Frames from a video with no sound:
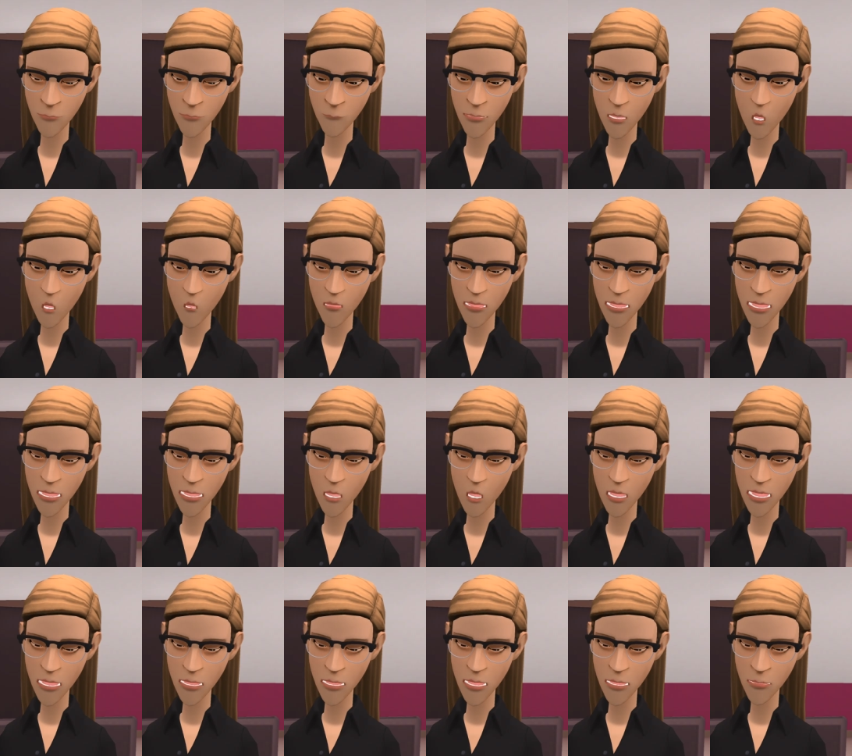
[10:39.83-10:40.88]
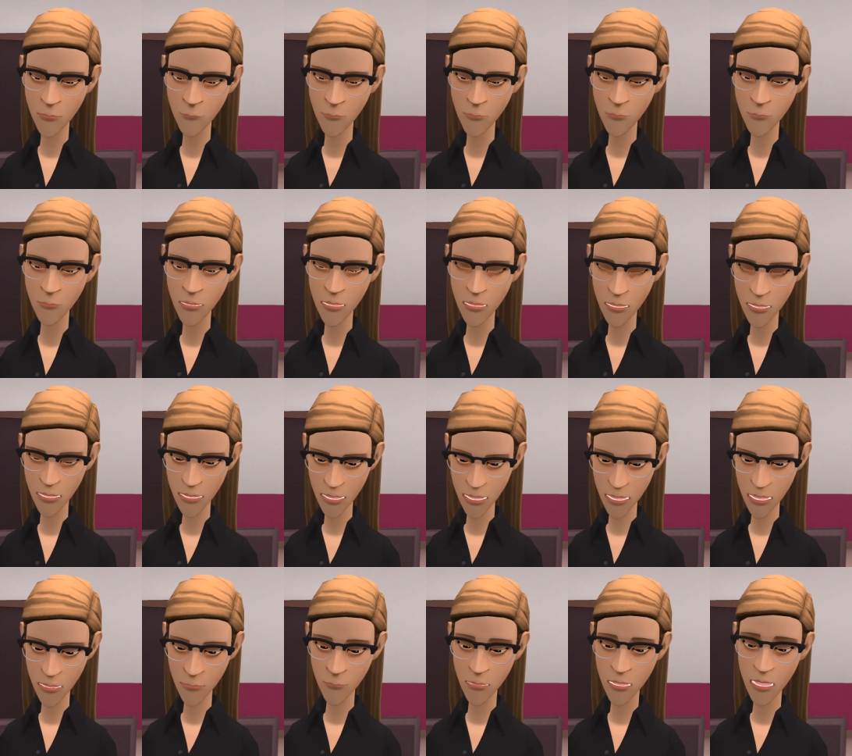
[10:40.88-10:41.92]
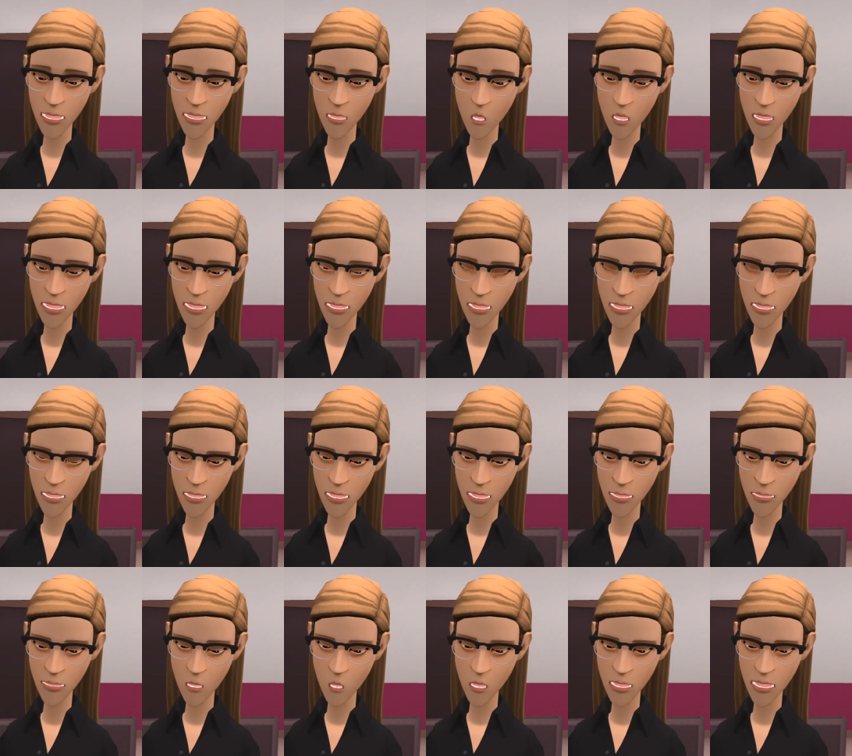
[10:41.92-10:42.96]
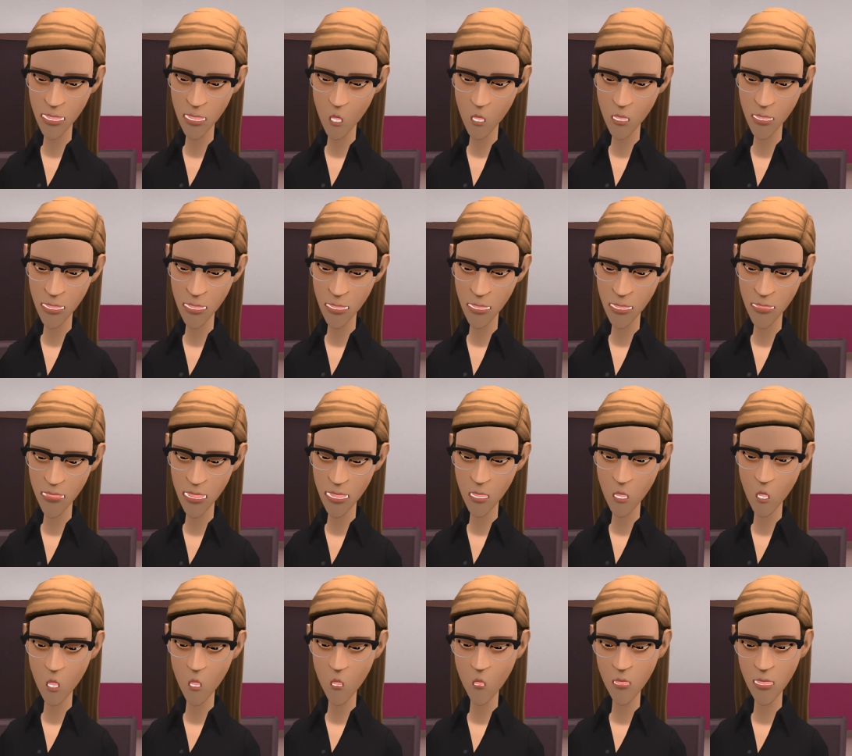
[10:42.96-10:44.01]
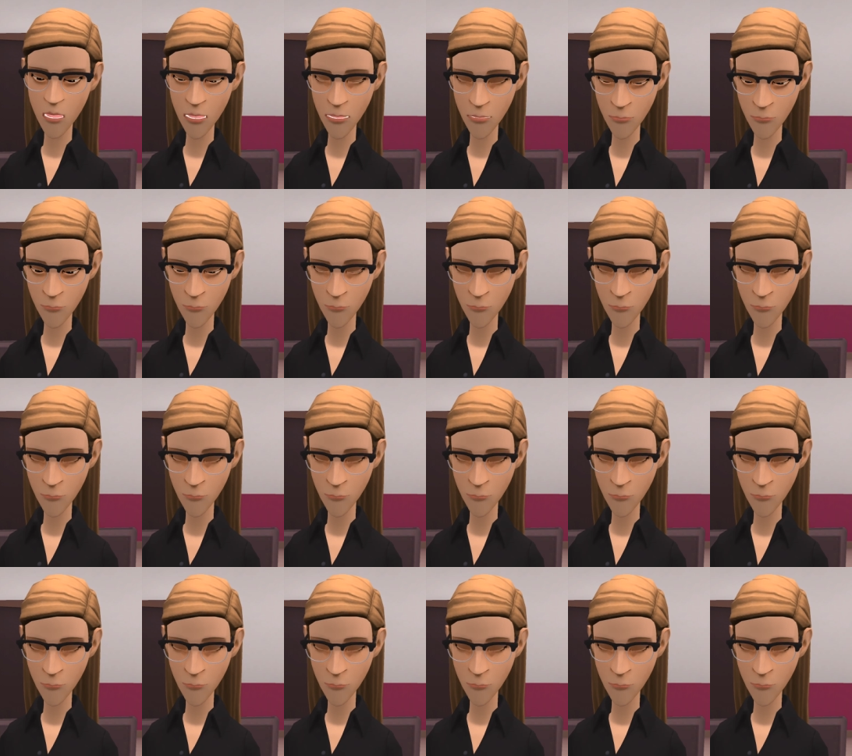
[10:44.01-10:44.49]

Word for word: You're very welcome, and I expect to get a text when you receive the offer.